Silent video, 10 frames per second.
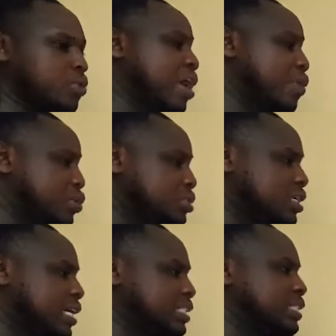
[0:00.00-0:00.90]
We are going to see
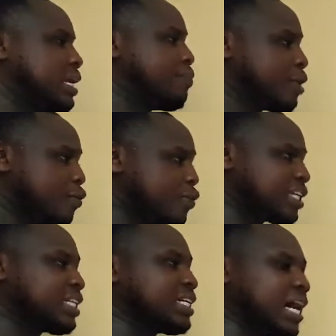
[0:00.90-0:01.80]
that
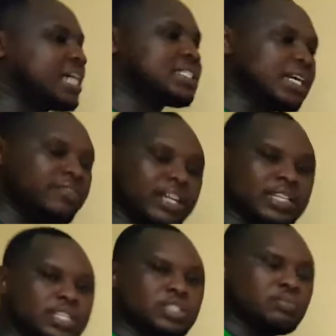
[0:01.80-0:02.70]
friction has
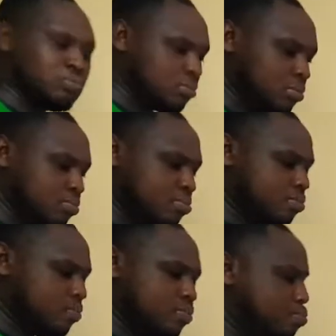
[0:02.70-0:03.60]
advantages
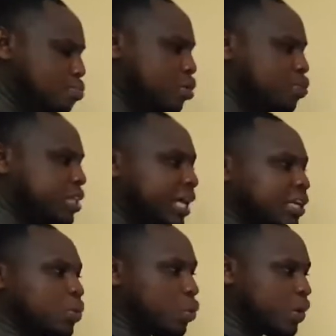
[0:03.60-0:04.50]
more than
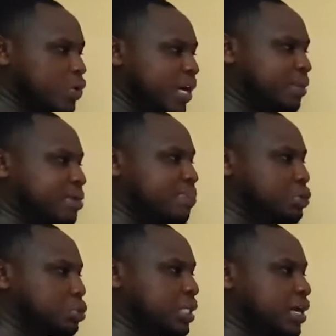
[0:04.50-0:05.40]
you can be able
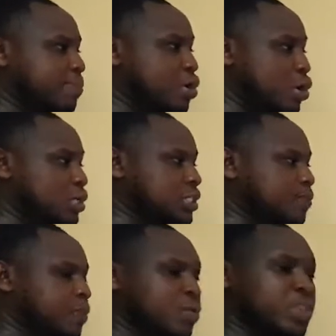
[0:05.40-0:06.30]
to think, because
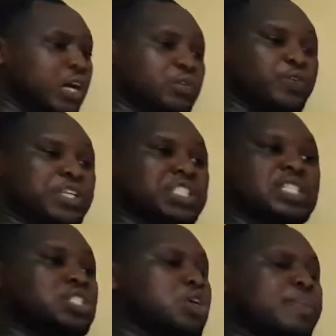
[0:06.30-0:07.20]
without
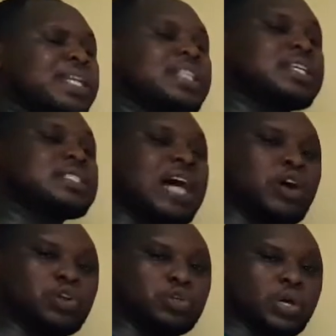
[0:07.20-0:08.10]
friction, so many things
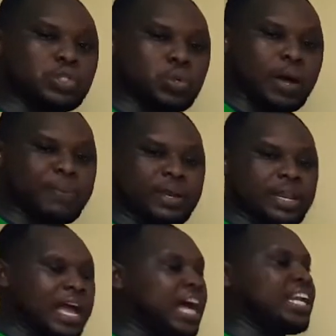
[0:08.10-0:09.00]
are not going to
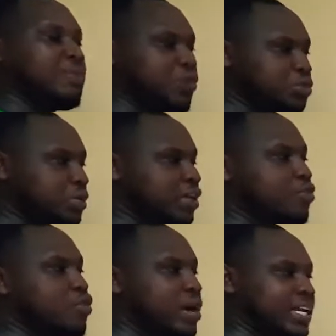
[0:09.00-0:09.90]
happen. And I'm going to give
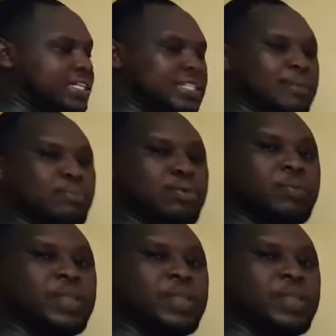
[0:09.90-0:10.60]
you one example.